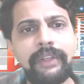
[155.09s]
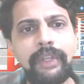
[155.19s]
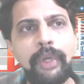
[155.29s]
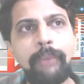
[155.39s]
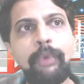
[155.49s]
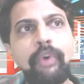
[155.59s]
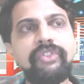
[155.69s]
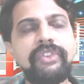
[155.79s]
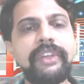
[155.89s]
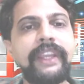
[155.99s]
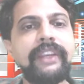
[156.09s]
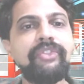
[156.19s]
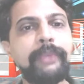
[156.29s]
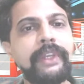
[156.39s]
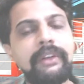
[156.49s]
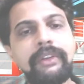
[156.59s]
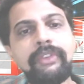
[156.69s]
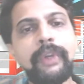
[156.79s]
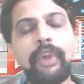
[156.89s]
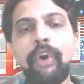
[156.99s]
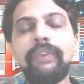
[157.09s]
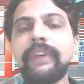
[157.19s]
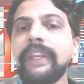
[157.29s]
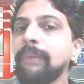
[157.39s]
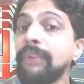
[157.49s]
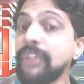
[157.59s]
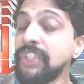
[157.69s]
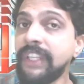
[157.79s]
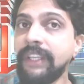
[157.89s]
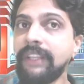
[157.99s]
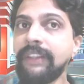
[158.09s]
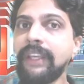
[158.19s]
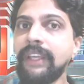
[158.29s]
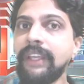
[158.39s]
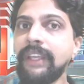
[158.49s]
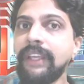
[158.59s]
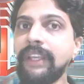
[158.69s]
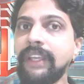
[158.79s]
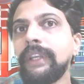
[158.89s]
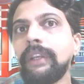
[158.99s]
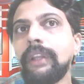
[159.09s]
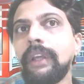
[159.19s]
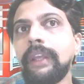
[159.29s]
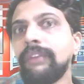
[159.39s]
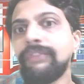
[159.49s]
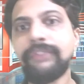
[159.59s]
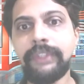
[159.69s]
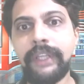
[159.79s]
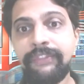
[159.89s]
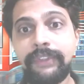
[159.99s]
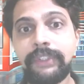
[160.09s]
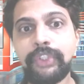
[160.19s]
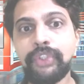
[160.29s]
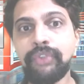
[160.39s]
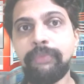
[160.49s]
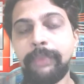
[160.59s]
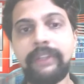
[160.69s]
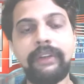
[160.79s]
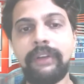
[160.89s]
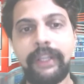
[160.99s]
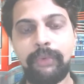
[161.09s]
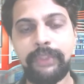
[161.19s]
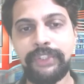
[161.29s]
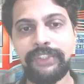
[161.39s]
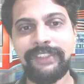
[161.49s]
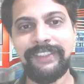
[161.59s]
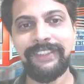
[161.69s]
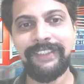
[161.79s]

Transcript: Most native speakers will already appreciate that put in an effort to speak their language.